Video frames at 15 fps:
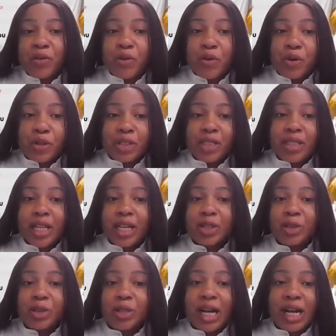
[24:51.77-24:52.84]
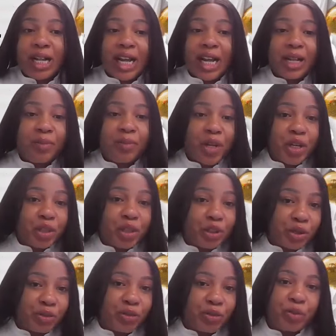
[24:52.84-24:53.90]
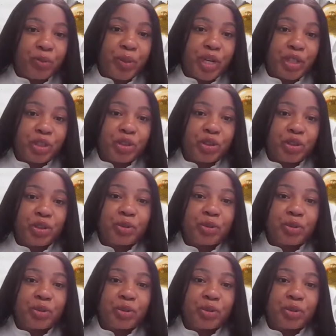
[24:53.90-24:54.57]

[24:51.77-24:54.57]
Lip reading: funds, like Kale had mentioned, for pension,